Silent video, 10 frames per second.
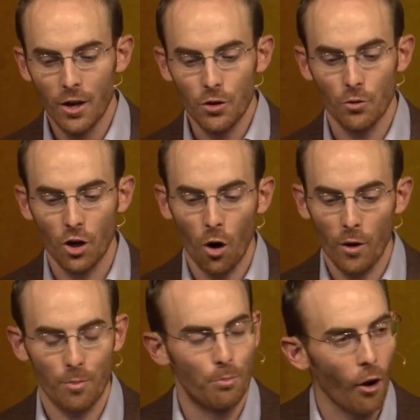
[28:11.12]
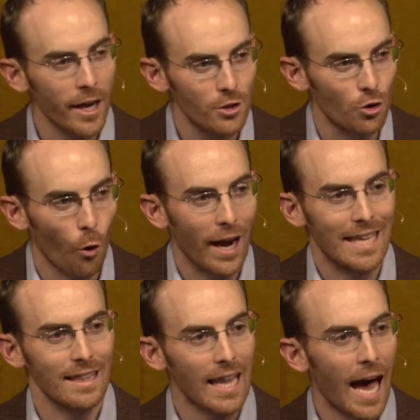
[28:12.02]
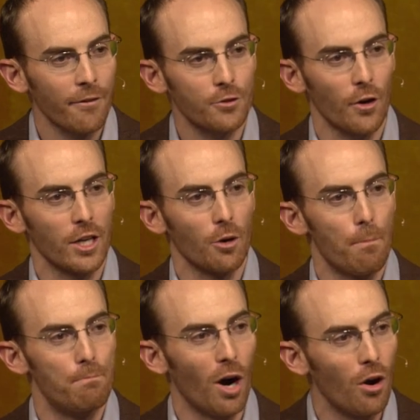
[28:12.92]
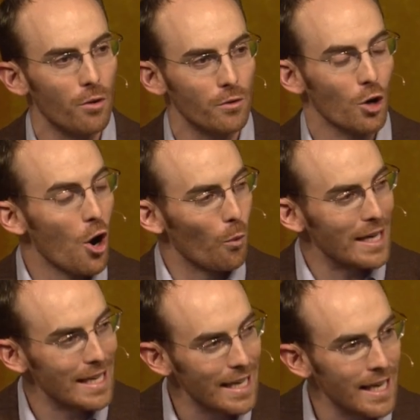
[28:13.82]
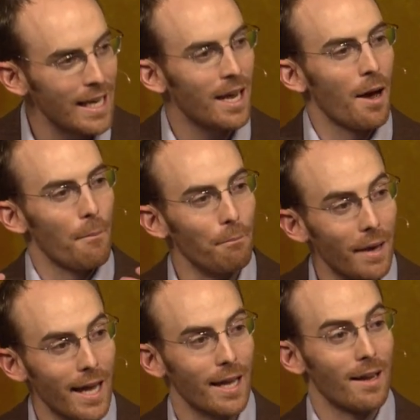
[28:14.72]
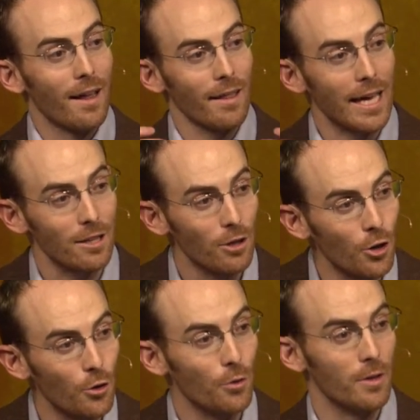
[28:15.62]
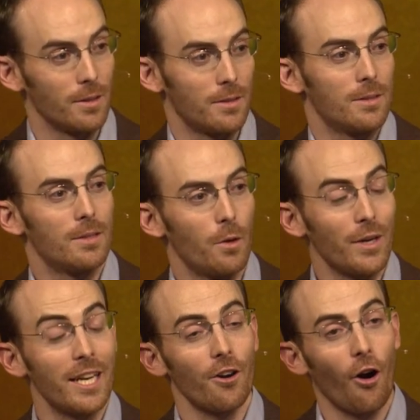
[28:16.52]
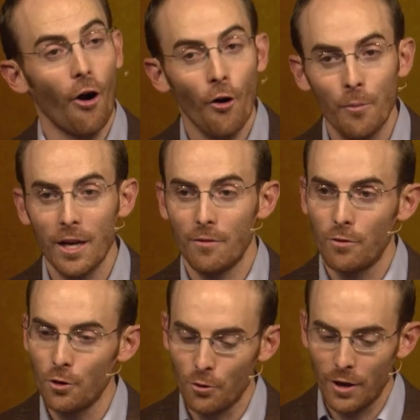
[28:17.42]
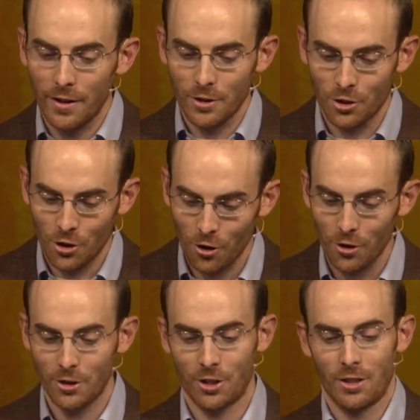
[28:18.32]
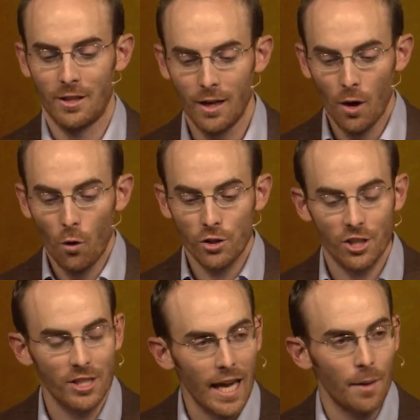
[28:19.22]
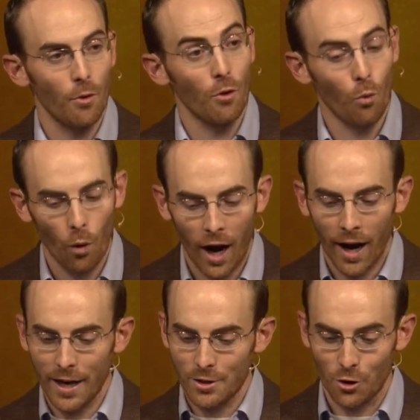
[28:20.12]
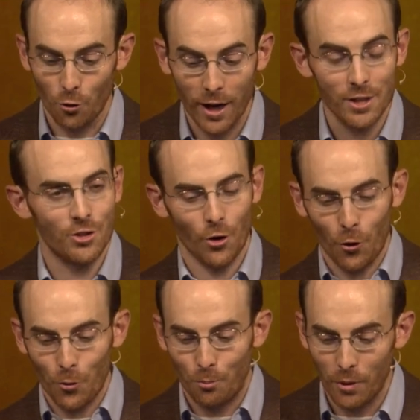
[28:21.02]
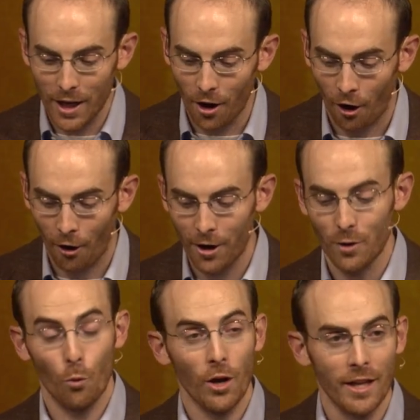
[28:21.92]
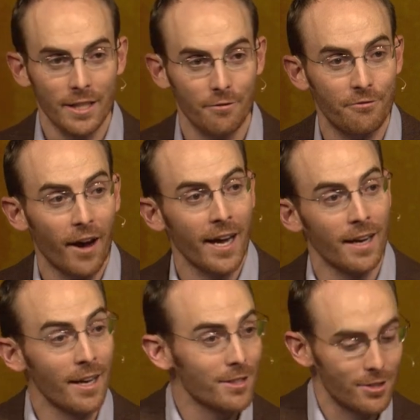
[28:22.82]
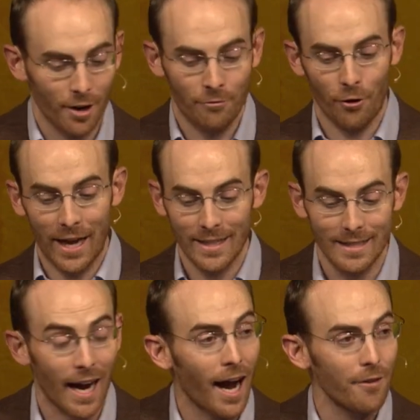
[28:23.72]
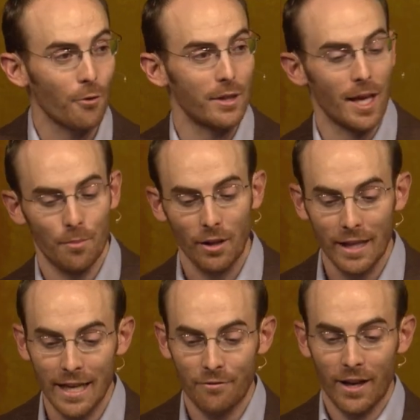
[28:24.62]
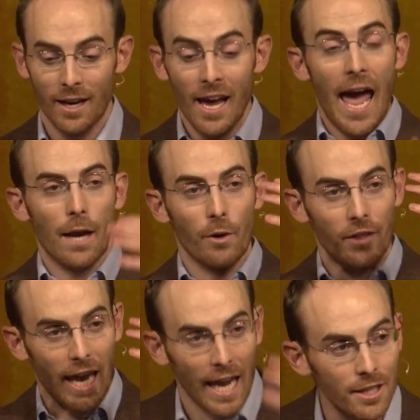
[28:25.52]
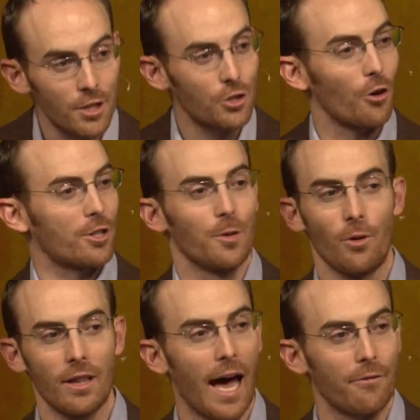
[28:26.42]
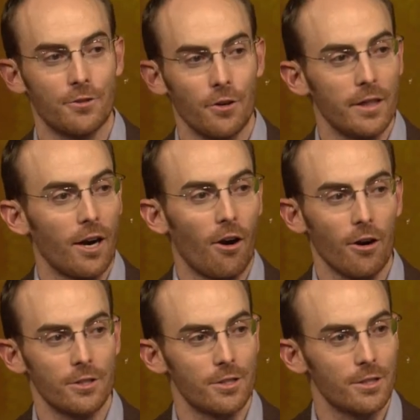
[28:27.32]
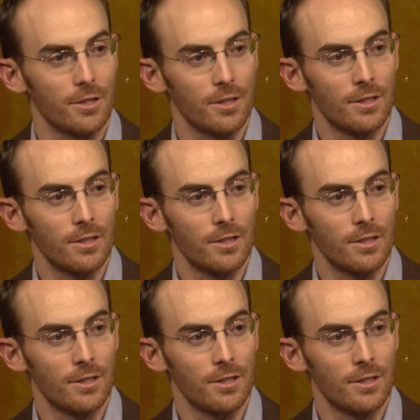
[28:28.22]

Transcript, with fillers: You go with bright joy and laughter in your bones. We need men like Lune. We need an army of Lune in the church. Stable, wise, great souled, big hearted, willing to fight, suffer, and die for what they believe in, and with indestructible laughter in their hearts.